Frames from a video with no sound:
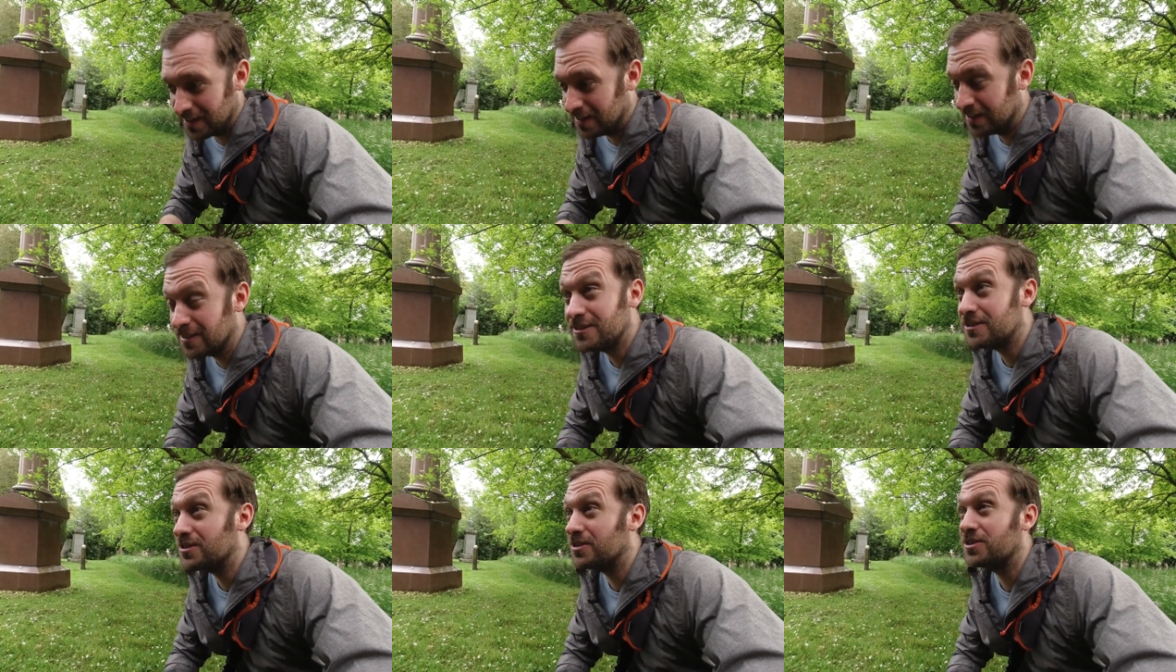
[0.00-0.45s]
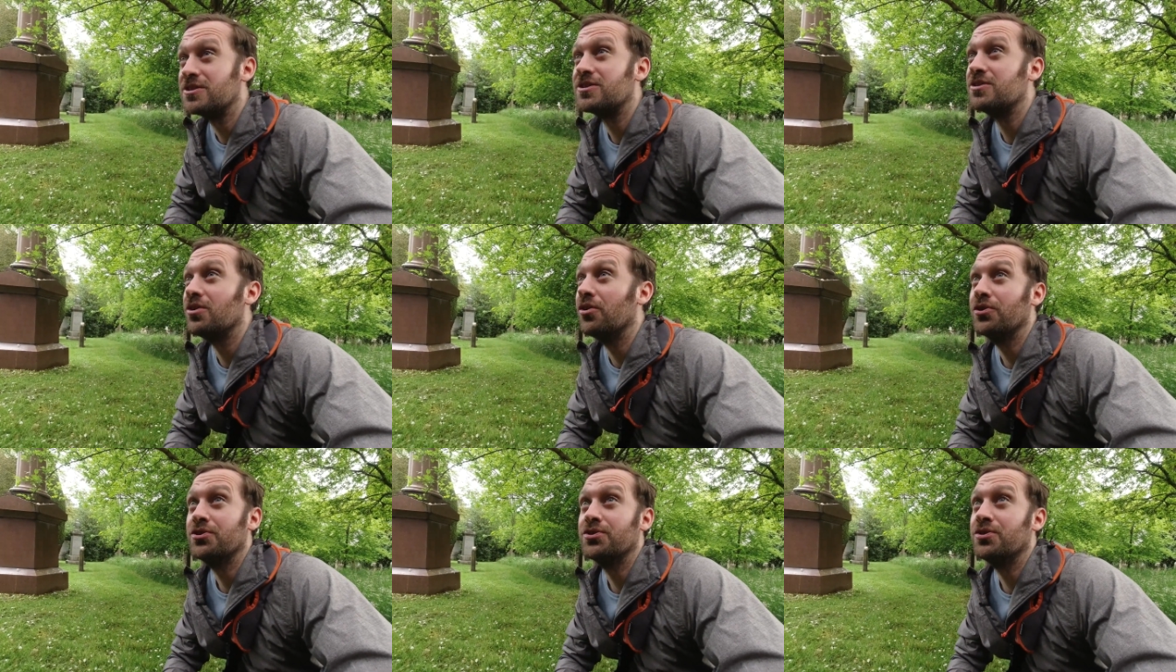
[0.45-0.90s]
it's just
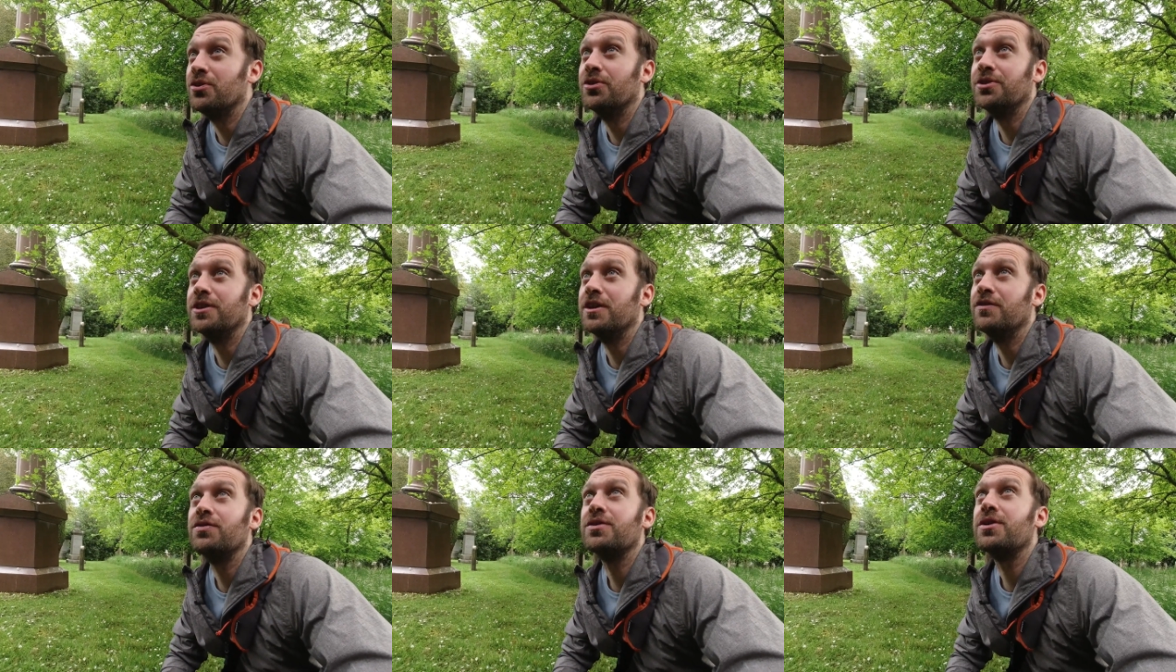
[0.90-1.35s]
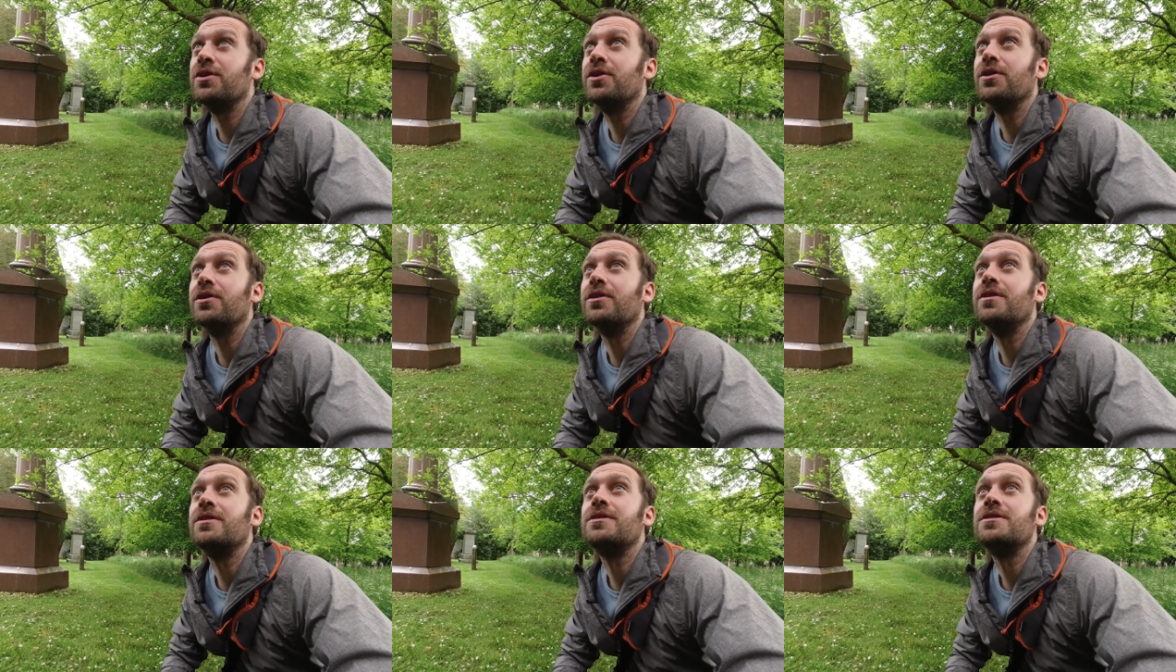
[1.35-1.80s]
so
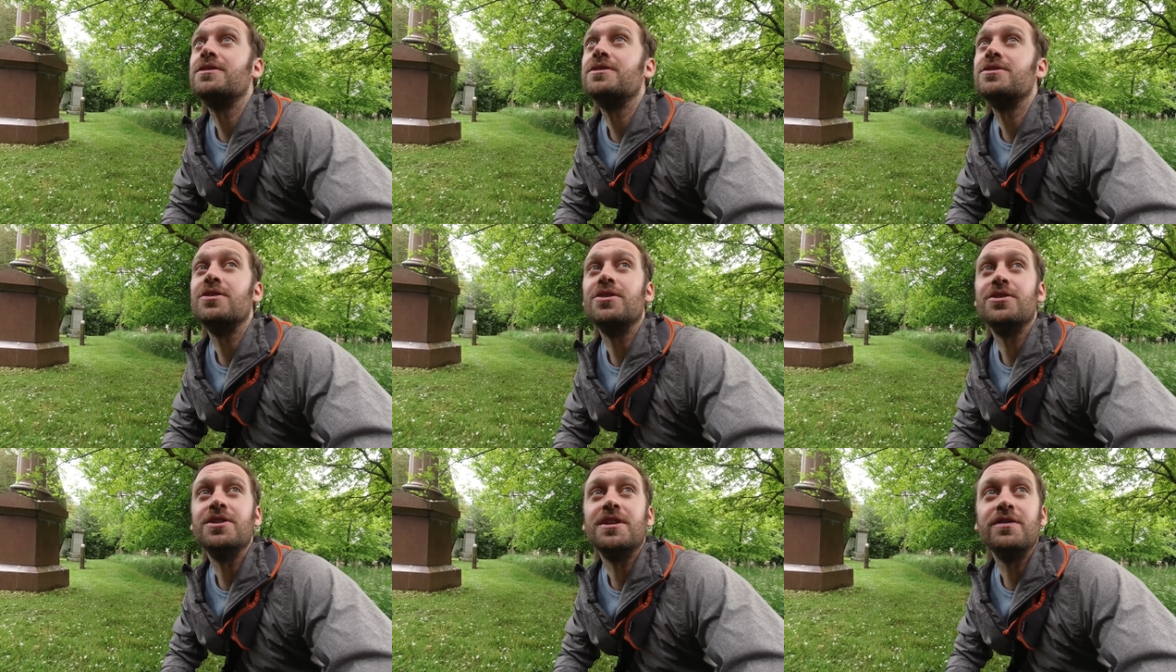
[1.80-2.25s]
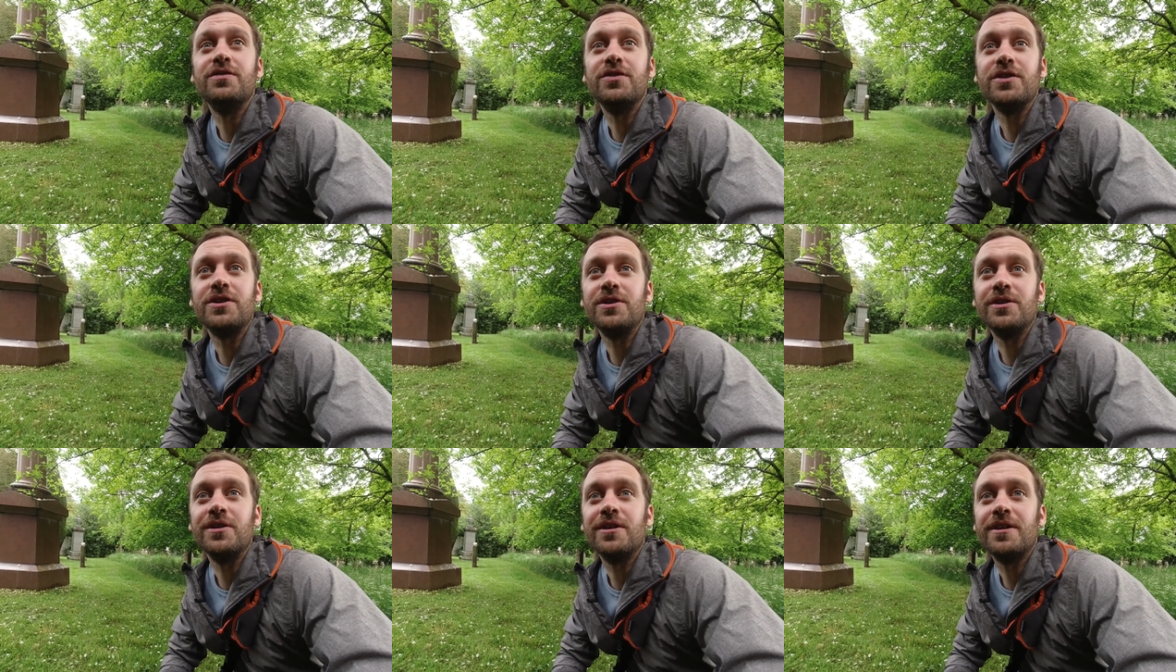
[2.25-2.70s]
difficult, so
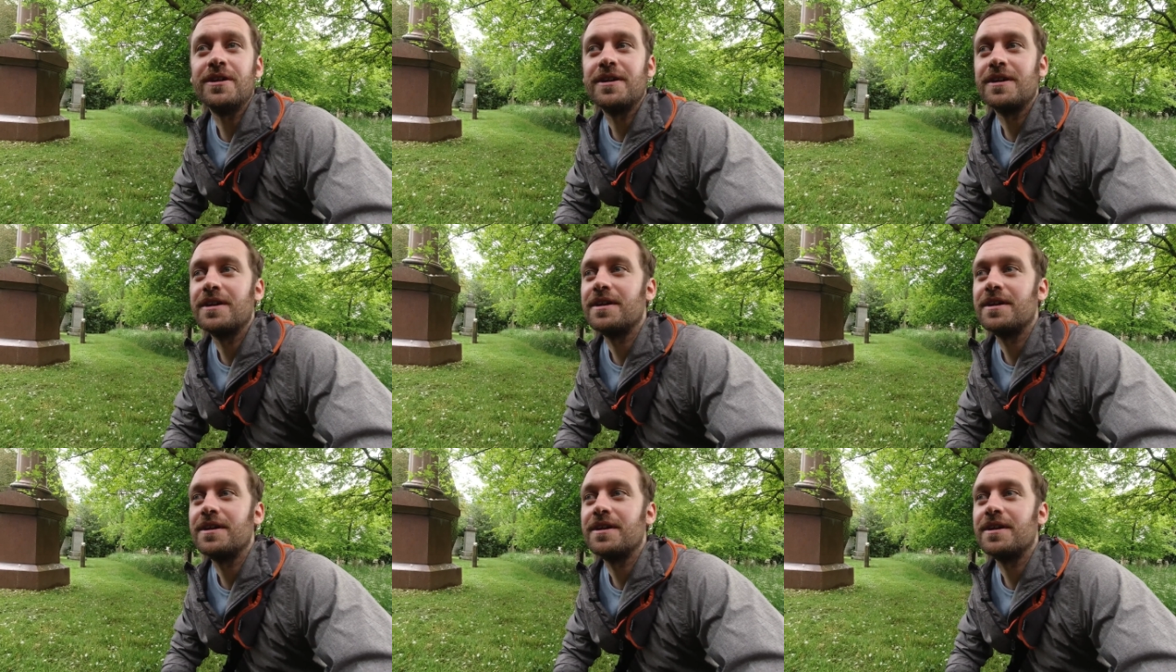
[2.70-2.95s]
difficult.